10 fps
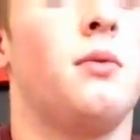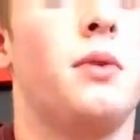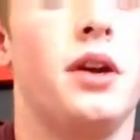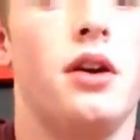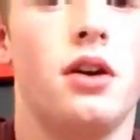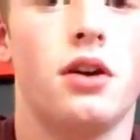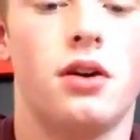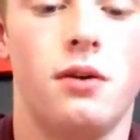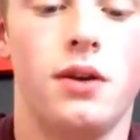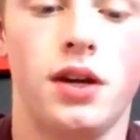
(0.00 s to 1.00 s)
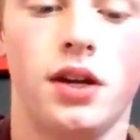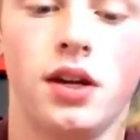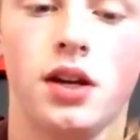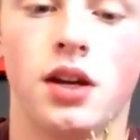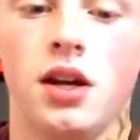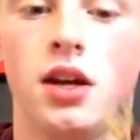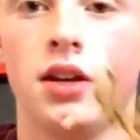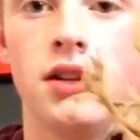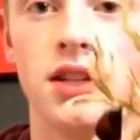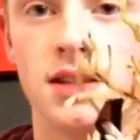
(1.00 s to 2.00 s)
we are going
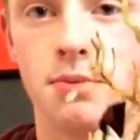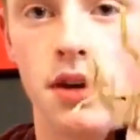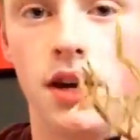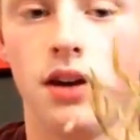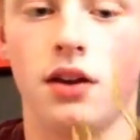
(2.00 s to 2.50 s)
to spray